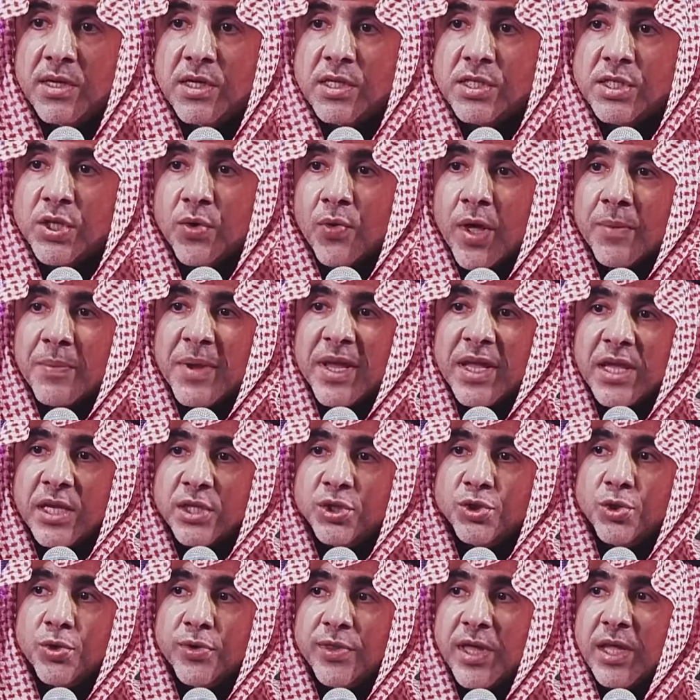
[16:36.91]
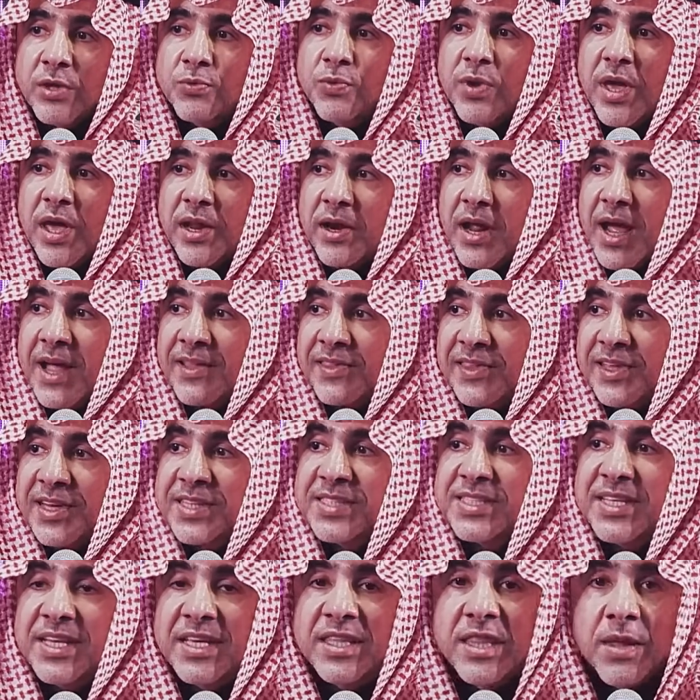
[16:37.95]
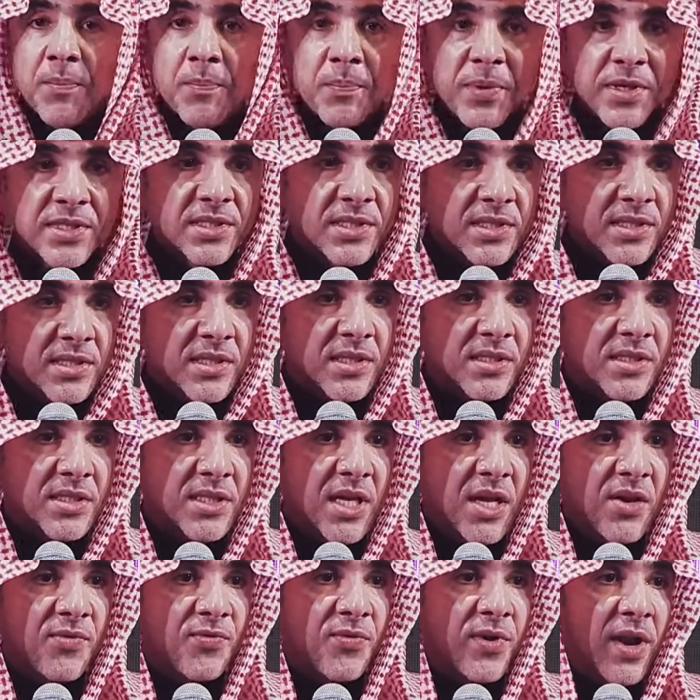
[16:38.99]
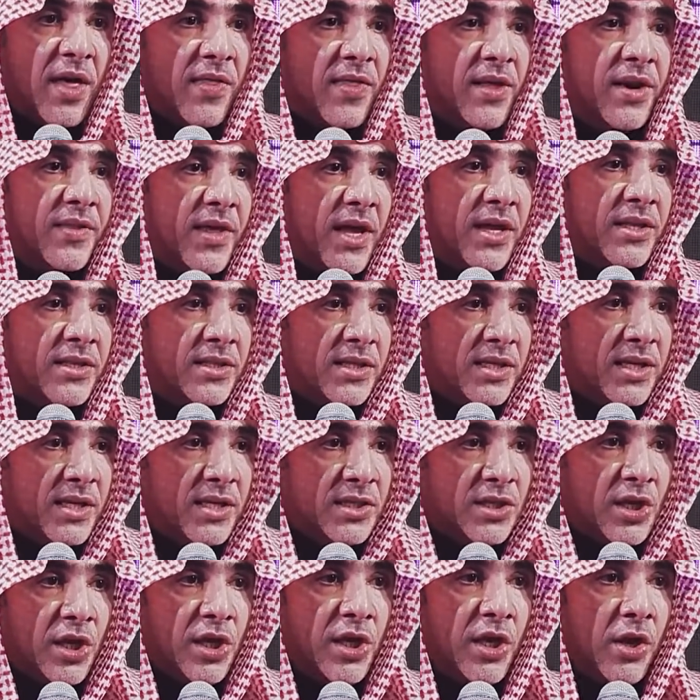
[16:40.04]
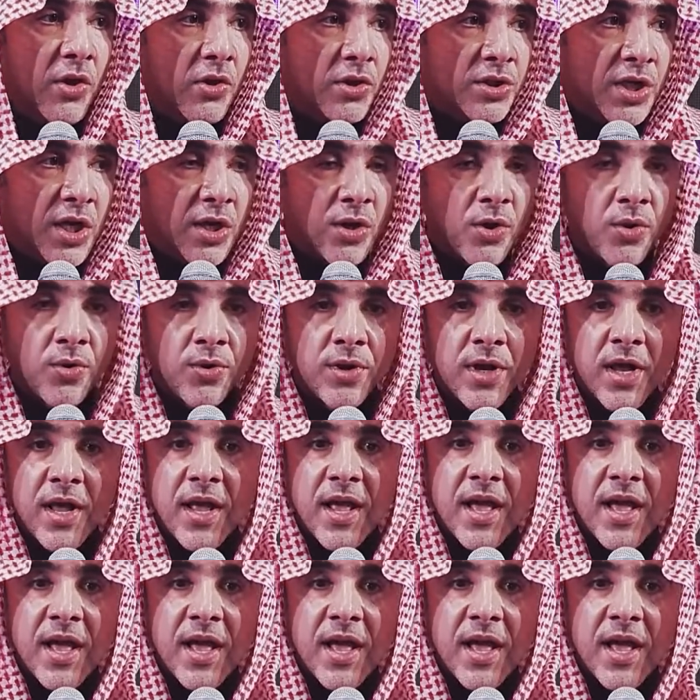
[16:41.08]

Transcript: So we're making sure that we are addressing the business itself rather than the technology alone.